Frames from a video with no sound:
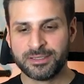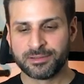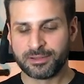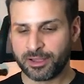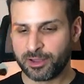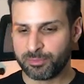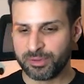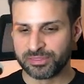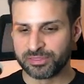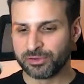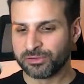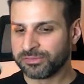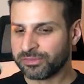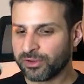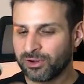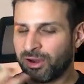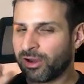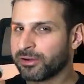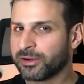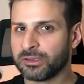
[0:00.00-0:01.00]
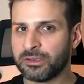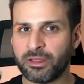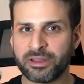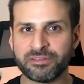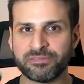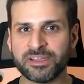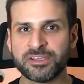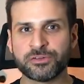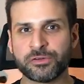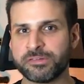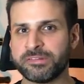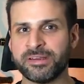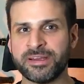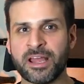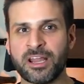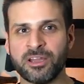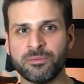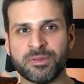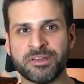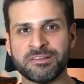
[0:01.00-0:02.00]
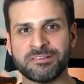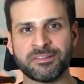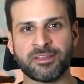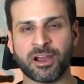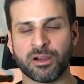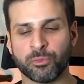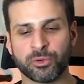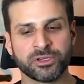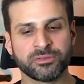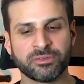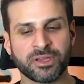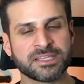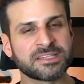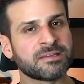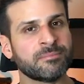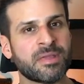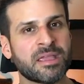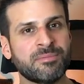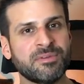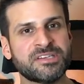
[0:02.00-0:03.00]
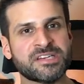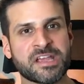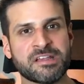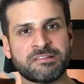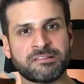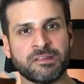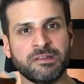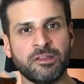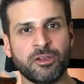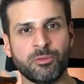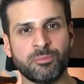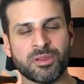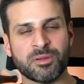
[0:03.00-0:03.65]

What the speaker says: But there aren't a lot of interesting elements there. I would have liked to maybe taste a little